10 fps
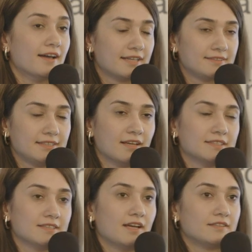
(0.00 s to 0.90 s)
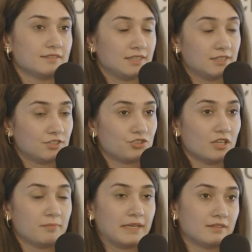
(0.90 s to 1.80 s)
ideas are not easy
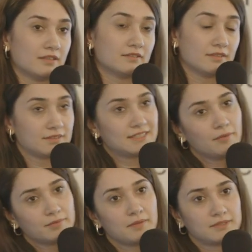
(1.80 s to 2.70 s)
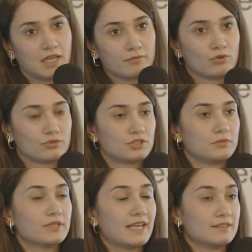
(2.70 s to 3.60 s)
job and sometimes time
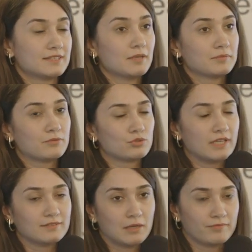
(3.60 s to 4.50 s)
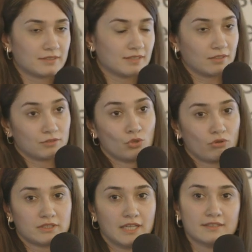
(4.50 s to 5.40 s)
consuming, and sometimes you end up with
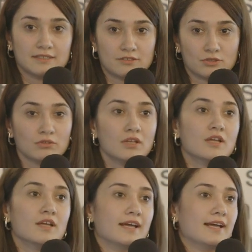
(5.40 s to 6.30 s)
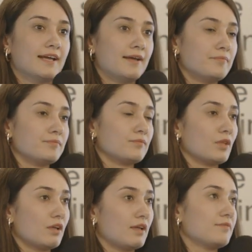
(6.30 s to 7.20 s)
no client at all.
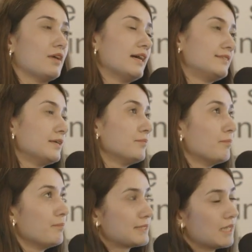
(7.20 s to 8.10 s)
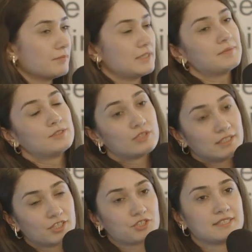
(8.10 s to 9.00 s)
I think sometimes you
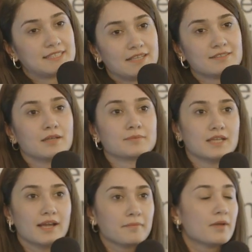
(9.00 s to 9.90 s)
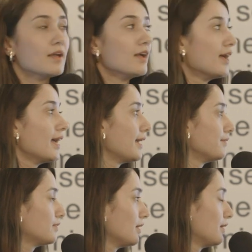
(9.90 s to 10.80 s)
can actually save some time,
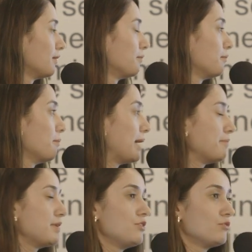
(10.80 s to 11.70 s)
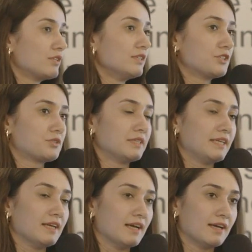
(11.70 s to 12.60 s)
and maybe you can
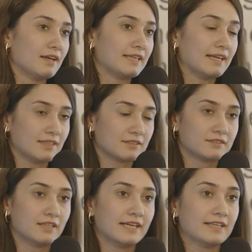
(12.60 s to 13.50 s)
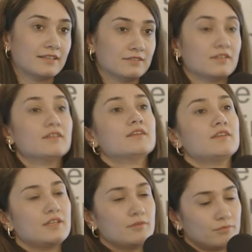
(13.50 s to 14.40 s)
actually get that client
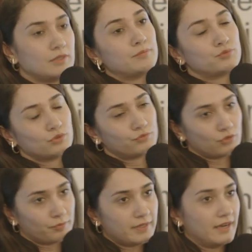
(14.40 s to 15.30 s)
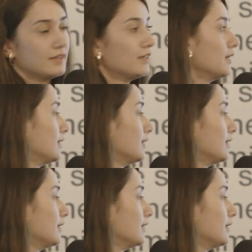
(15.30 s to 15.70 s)
and improve from there